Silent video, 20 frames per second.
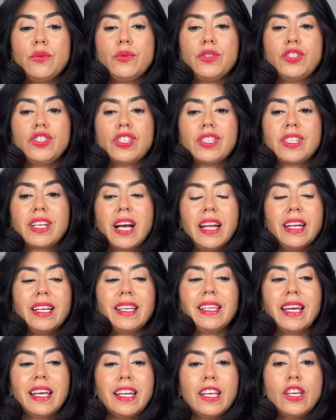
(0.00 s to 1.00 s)
was just kind
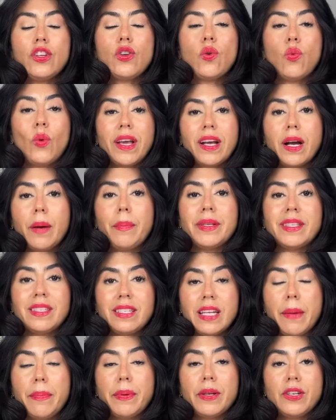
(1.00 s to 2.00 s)
of getting you to wake up and
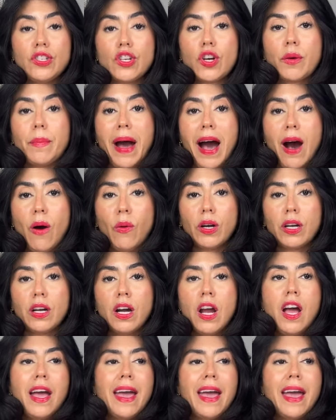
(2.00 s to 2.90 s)
step into your power.